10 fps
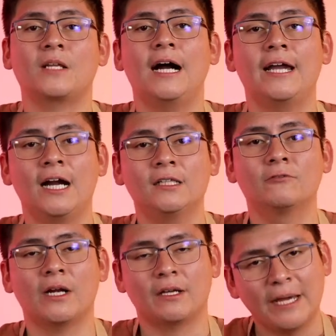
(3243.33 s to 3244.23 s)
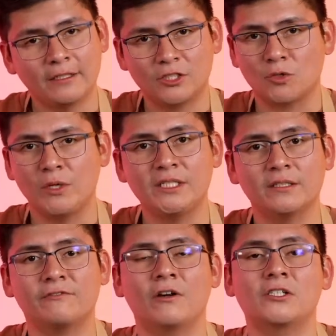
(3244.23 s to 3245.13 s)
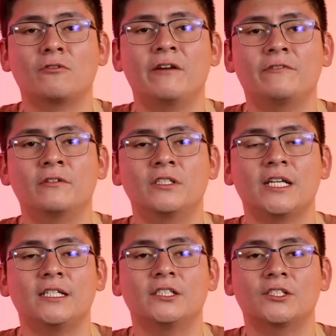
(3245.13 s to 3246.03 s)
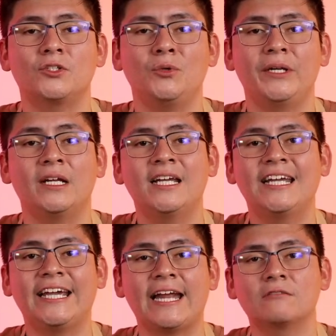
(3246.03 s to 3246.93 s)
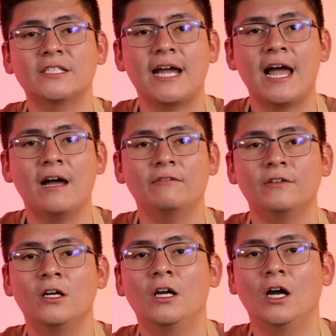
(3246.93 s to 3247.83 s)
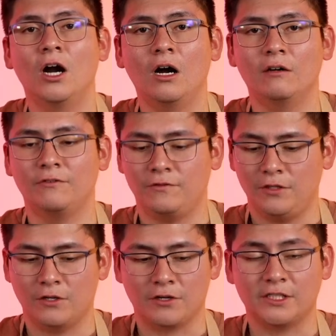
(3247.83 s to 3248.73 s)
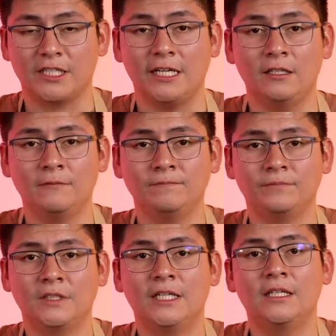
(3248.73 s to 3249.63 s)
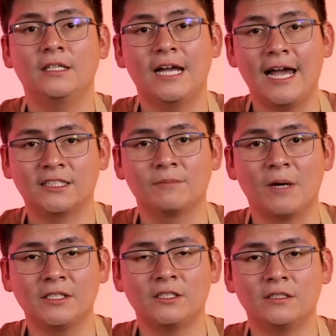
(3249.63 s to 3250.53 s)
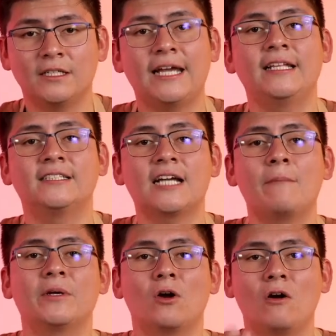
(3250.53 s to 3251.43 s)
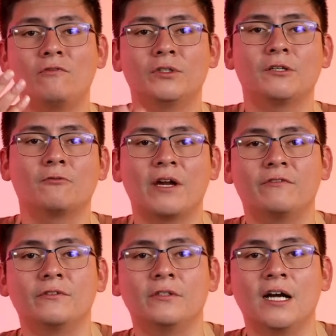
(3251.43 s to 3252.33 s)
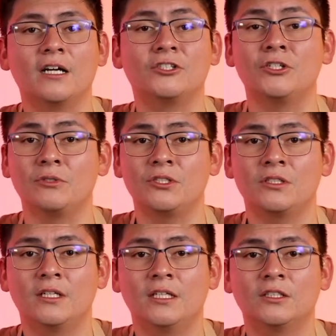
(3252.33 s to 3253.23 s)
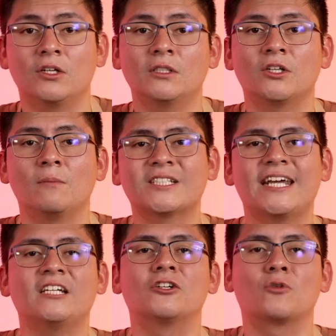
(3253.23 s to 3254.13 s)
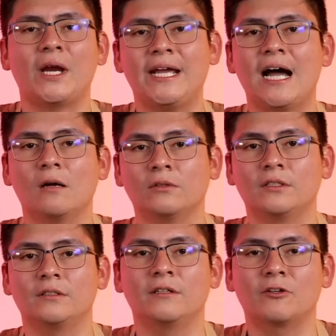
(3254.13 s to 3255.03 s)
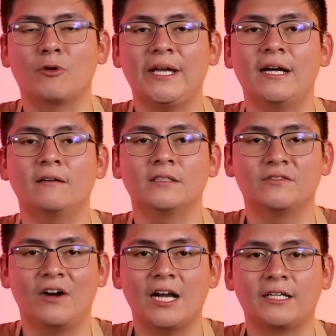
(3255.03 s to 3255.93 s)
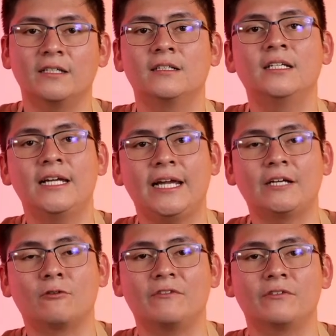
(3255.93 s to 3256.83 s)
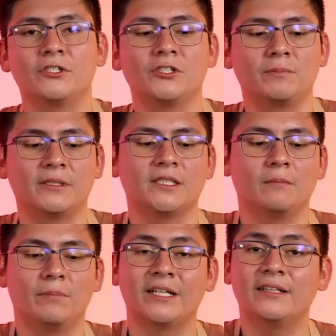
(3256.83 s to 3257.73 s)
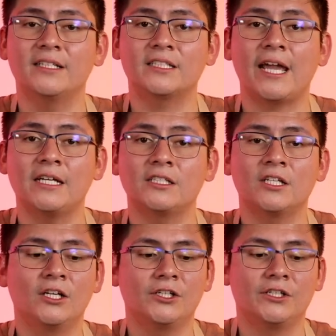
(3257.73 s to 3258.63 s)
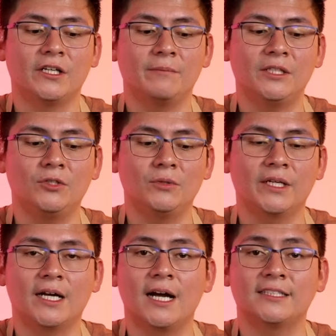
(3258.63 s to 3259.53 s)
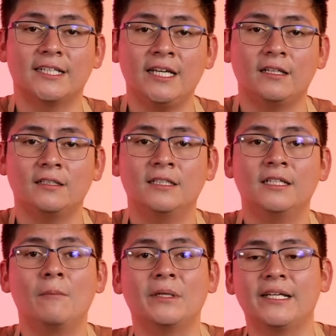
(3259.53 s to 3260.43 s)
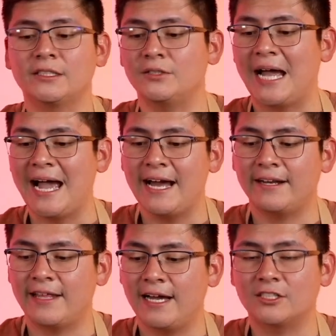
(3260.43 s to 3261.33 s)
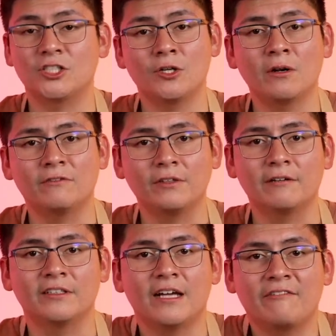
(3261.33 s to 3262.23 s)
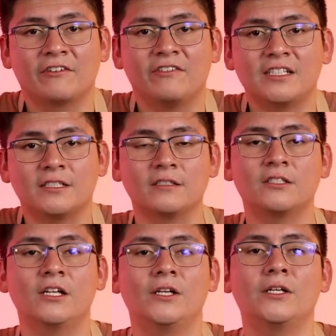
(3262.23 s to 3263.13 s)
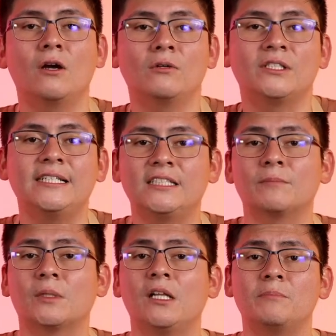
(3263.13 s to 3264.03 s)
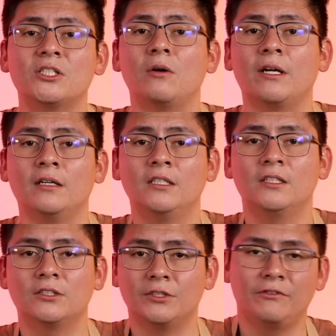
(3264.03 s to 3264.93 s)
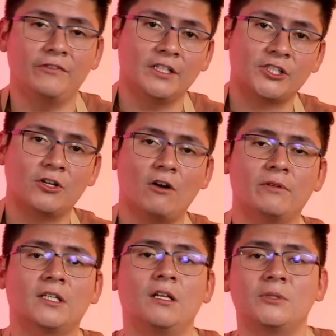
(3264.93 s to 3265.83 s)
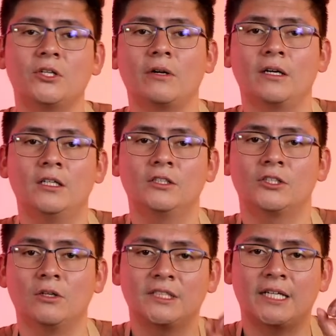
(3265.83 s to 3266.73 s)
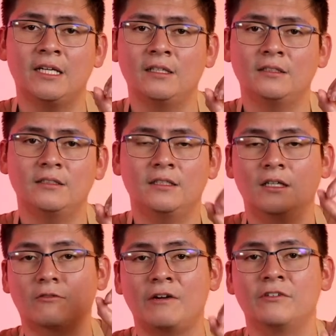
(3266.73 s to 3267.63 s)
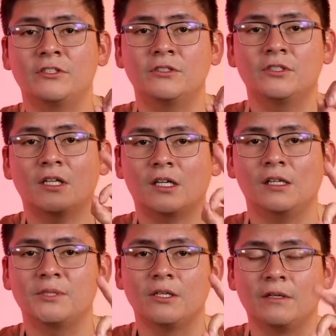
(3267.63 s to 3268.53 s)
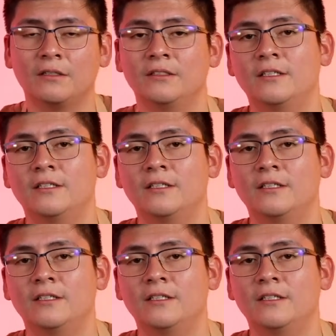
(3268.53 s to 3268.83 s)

I highly recommend squeezing the fresh grapefruits and just doing 1.5 ounces of your tequila, add some ice, and then top it off with the grapefruit juice. So it's almost like a Greyhound. You know, a Greyhound is vodka and grapefruit juice, but in this case, you're going to be doing tequila. But then to add that soda flavor, the effervescence, you're going to need some club soda. So you finish it off with club soda. So tequila, grapefruit juice, club soda.